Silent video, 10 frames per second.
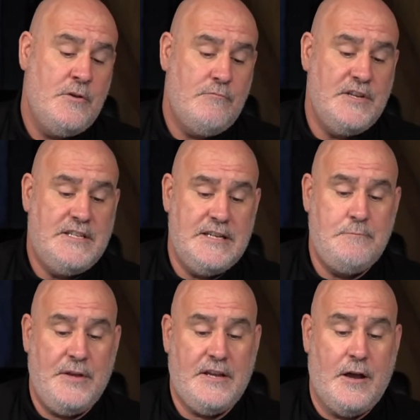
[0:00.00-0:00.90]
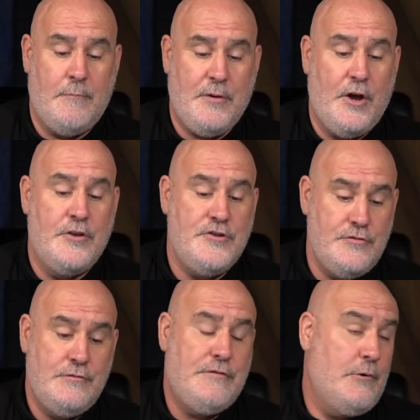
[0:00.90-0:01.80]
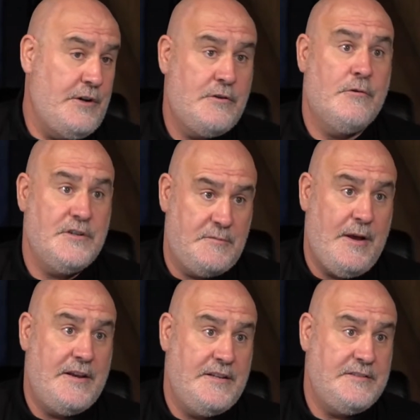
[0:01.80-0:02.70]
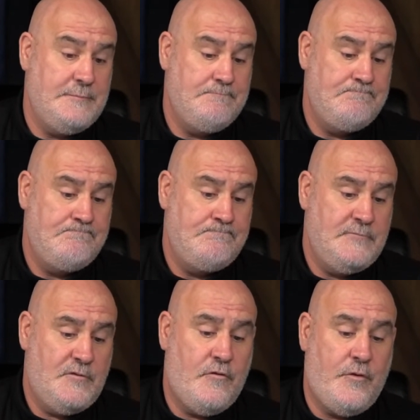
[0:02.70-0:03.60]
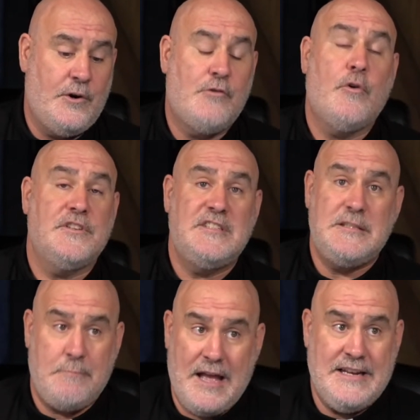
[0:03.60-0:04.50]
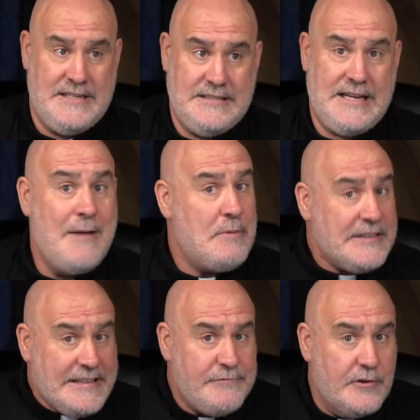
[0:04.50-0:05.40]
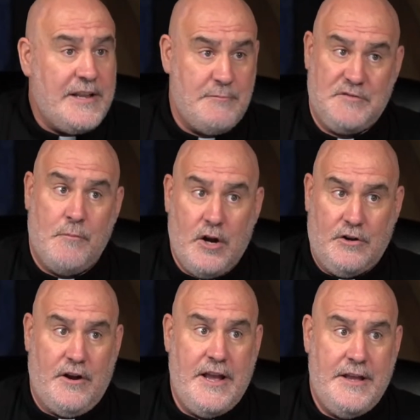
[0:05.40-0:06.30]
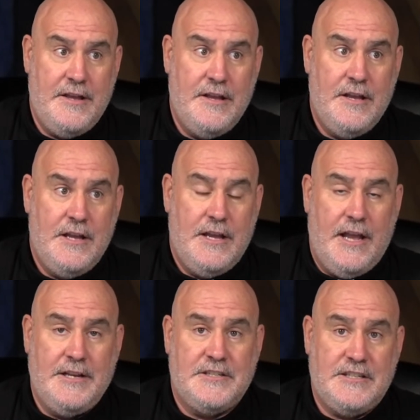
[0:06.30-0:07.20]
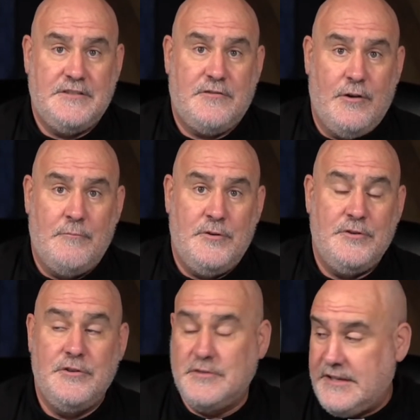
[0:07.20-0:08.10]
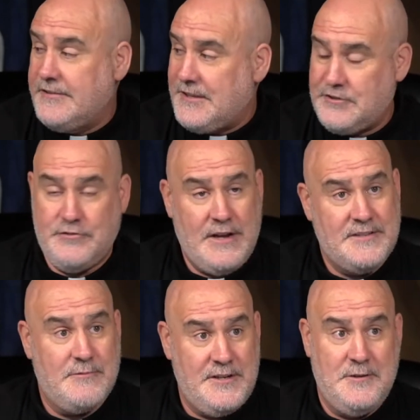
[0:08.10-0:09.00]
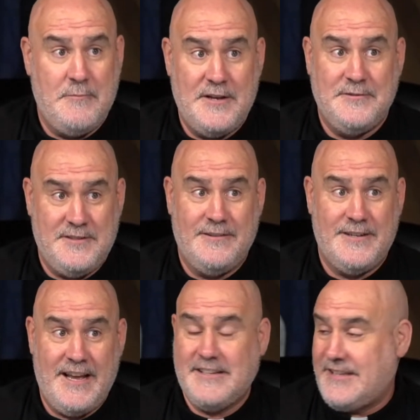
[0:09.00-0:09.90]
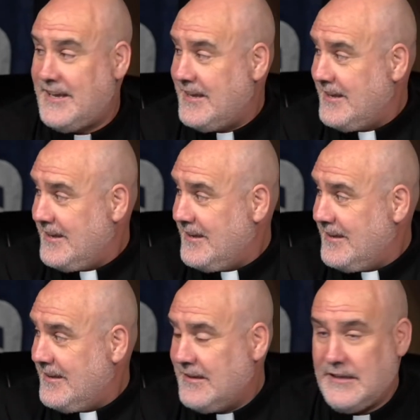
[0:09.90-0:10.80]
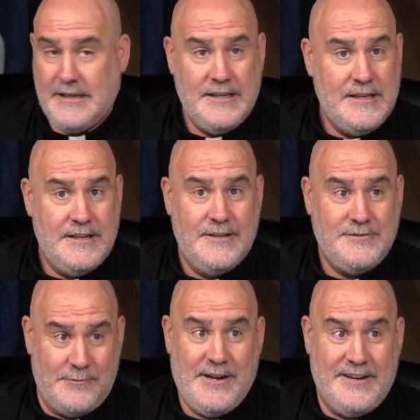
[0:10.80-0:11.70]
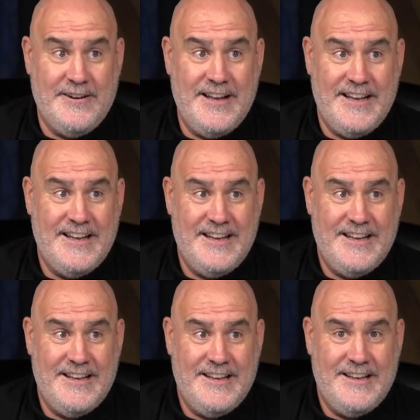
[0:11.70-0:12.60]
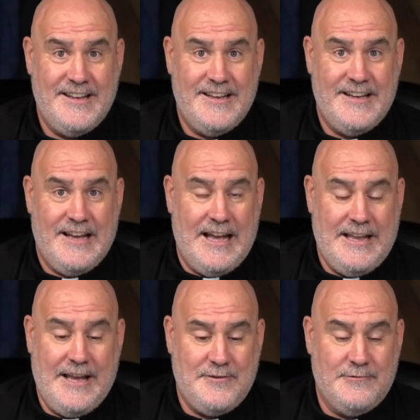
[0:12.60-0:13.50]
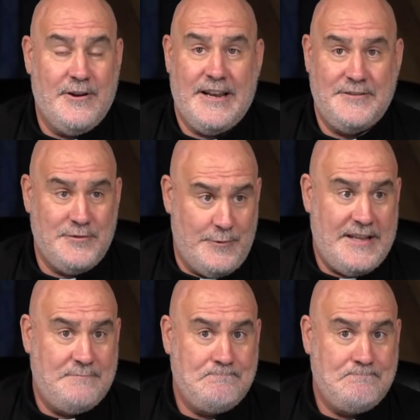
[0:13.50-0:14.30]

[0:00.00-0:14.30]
we did pick up a new foreign correspondent. I believe her name is Margaret, and she's from New Zealand. Do you guys want to hear my New Zealand accent? Do you want to hear it? I don't know how to do it.